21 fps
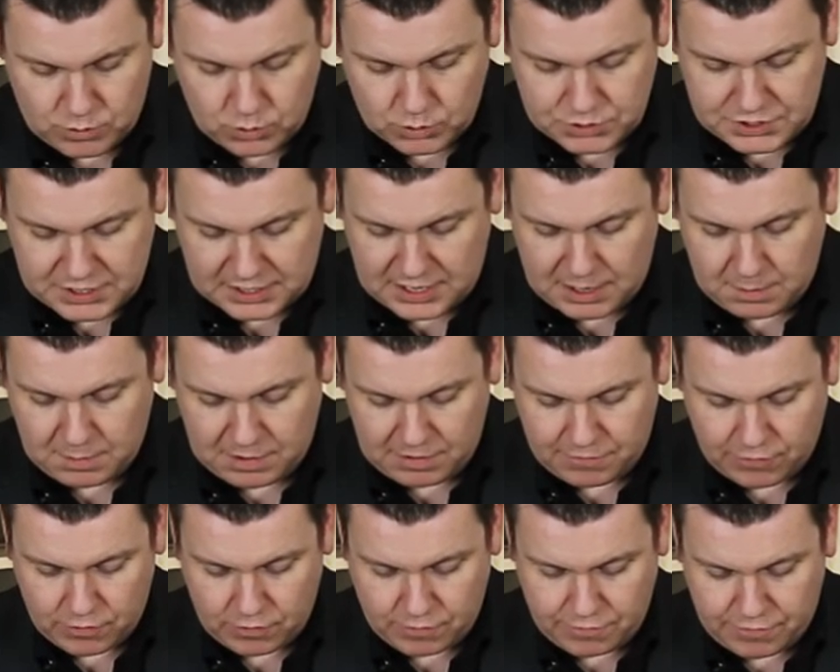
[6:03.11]
course a kiwi
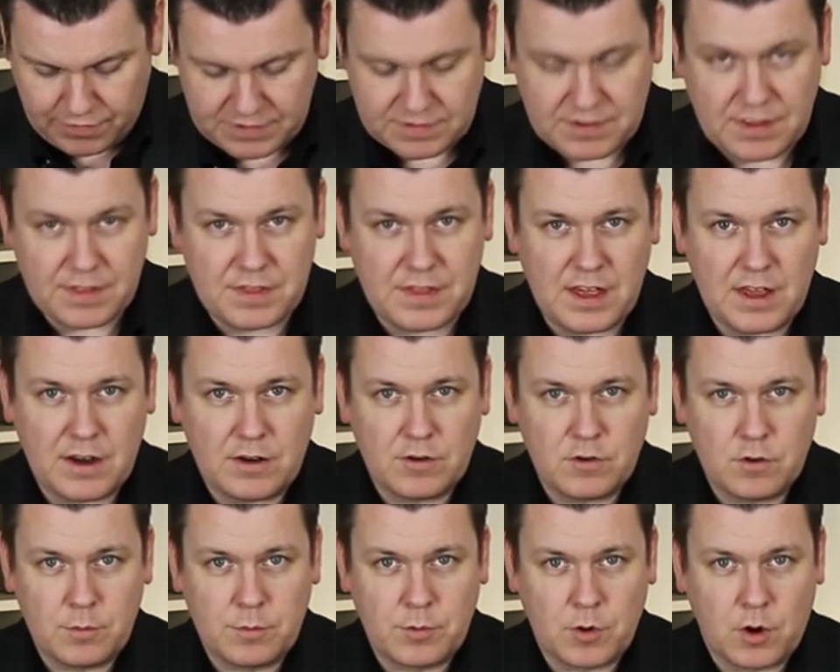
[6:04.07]
fruit fits in there,
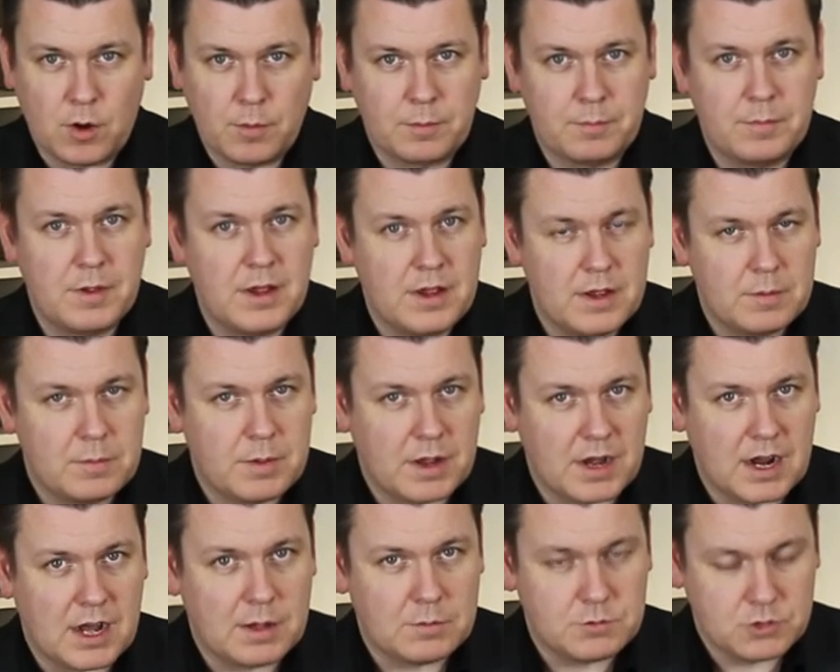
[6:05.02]
no problem.
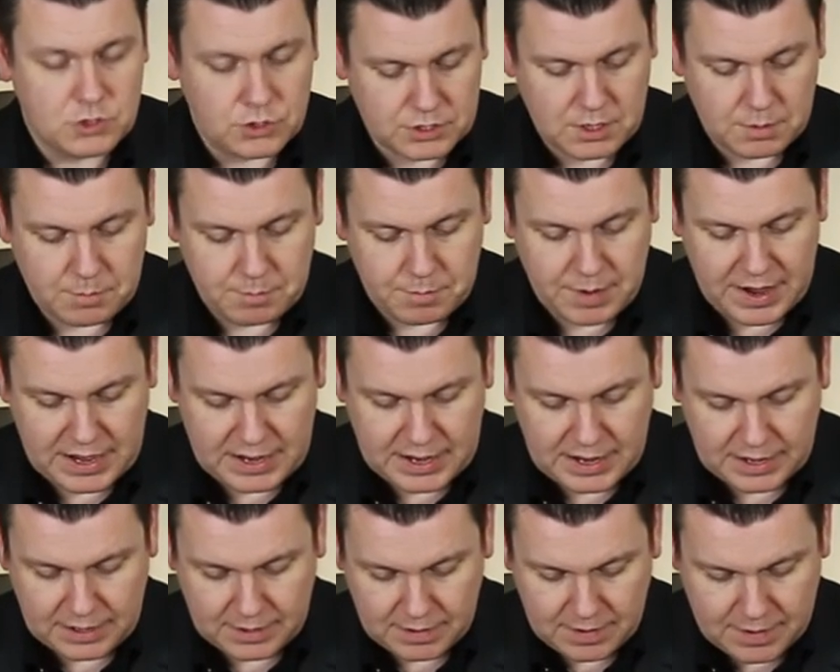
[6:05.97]
Perhaps you're
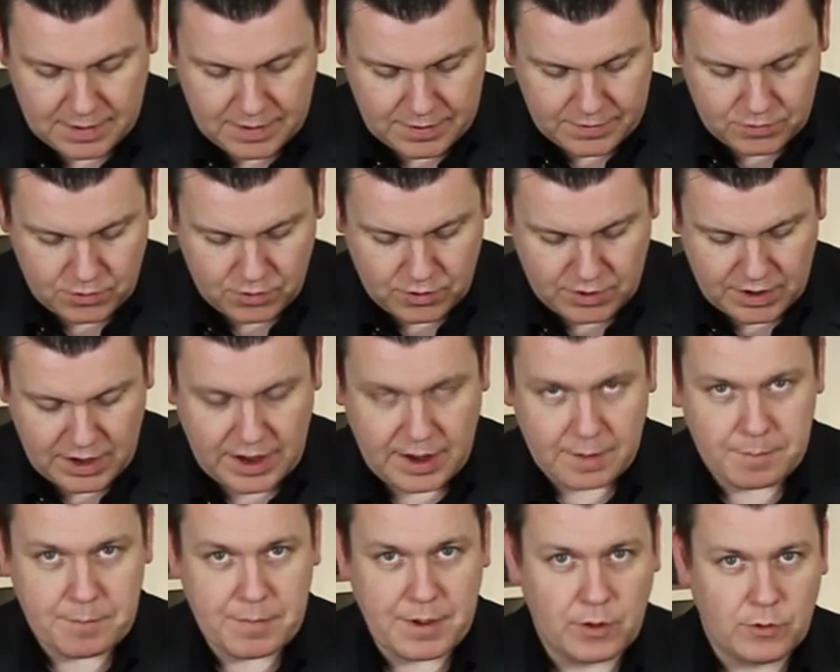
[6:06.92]
combining your uh,
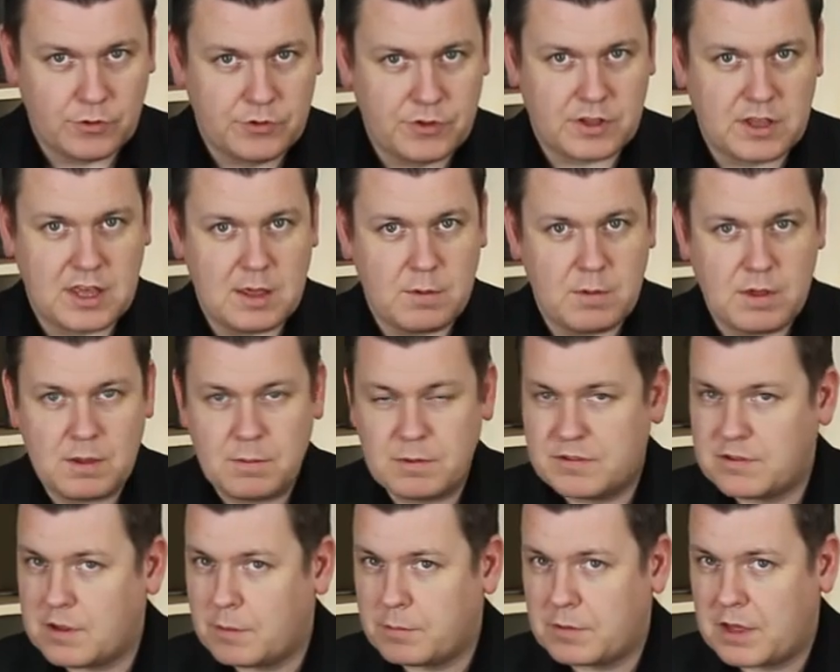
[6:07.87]
bill to kiwi with
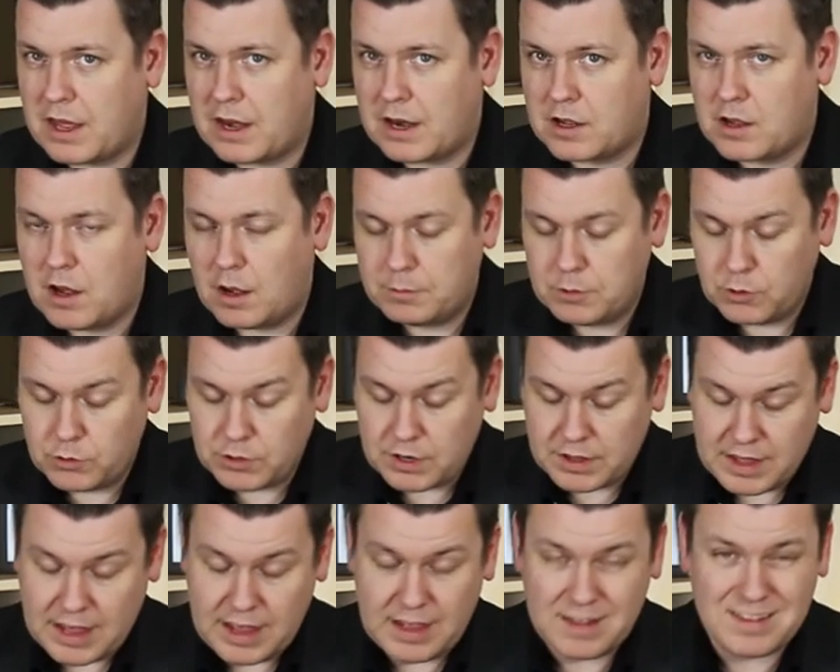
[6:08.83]
some kind of cup load at
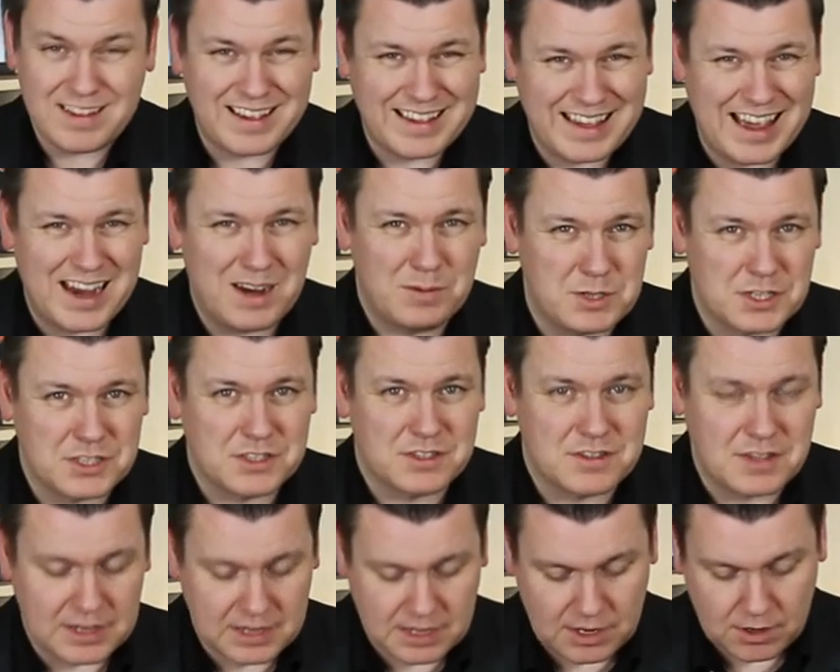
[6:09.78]
the end. Again, I'm just
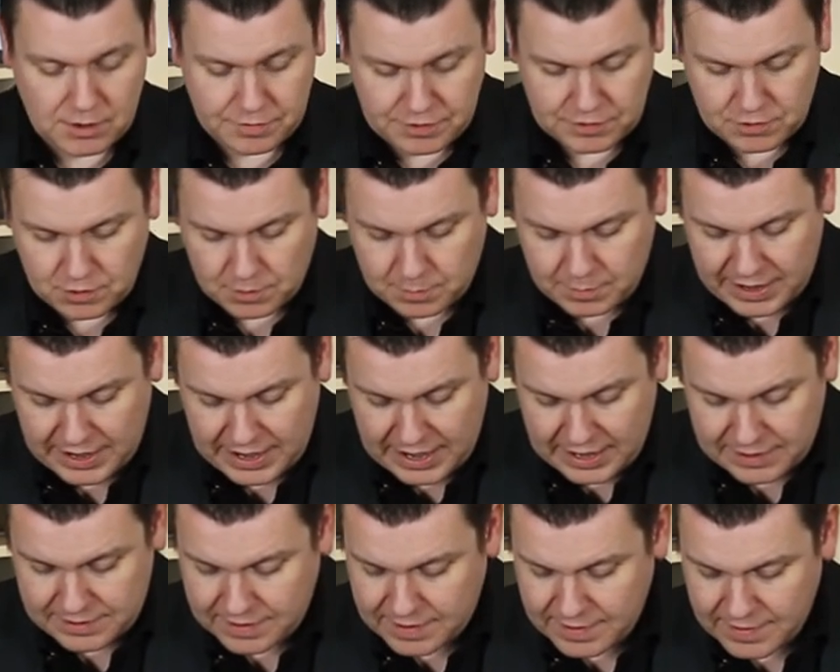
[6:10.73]
thinking off the top of my
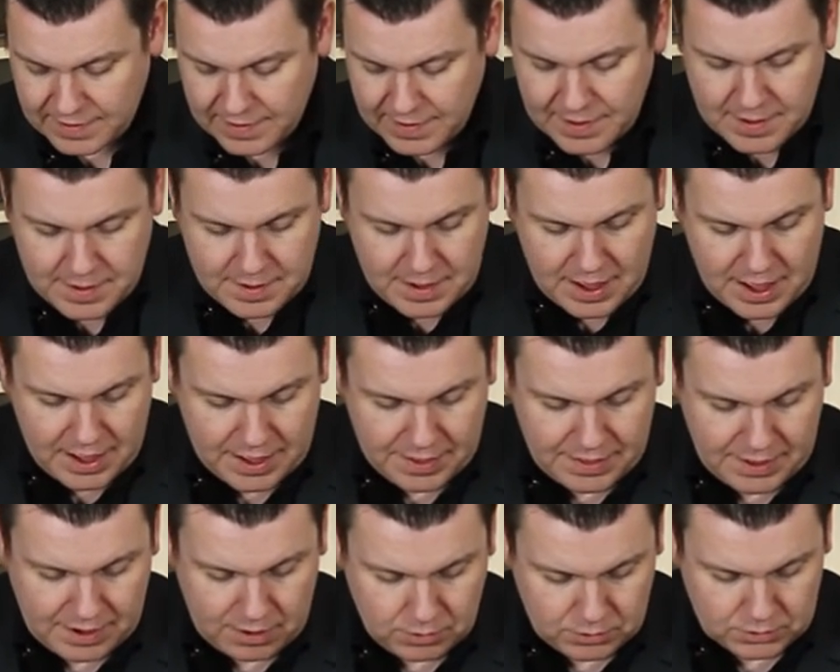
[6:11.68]
head. Uh,
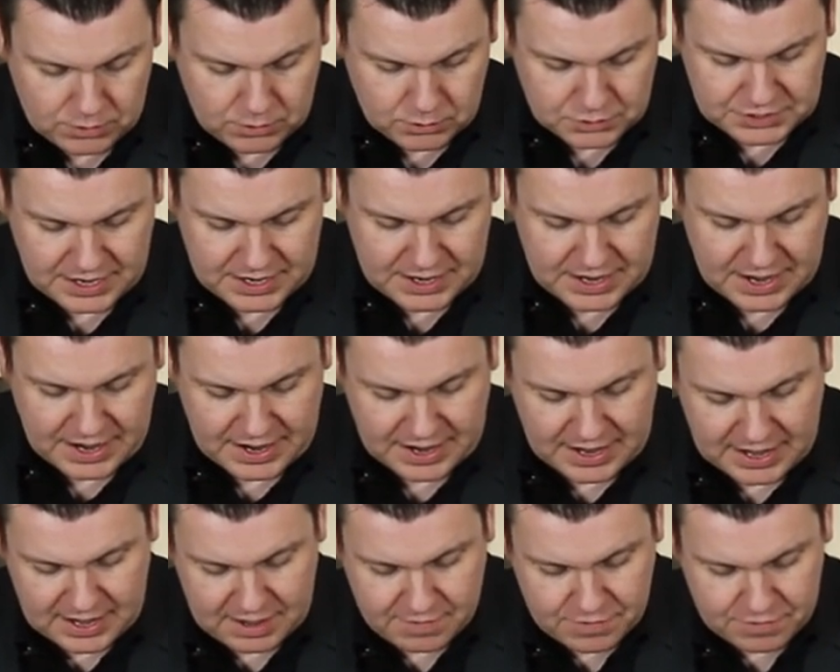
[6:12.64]
that all goes in, and
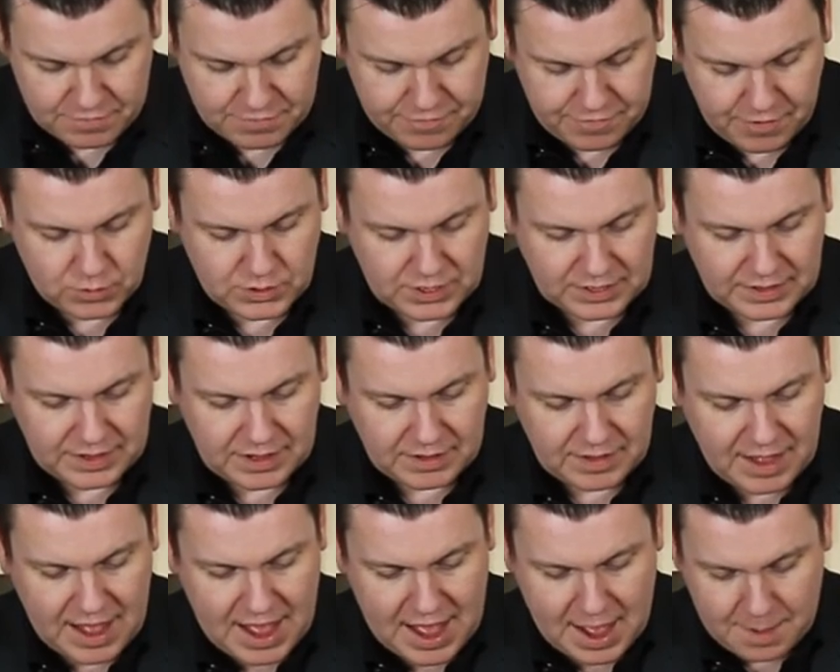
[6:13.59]
I even found a
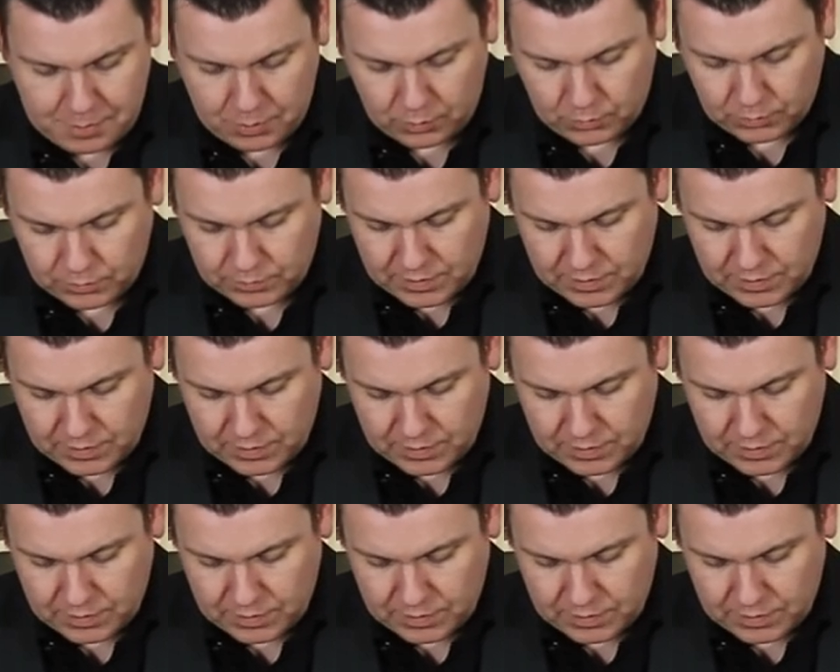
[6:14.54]
little apple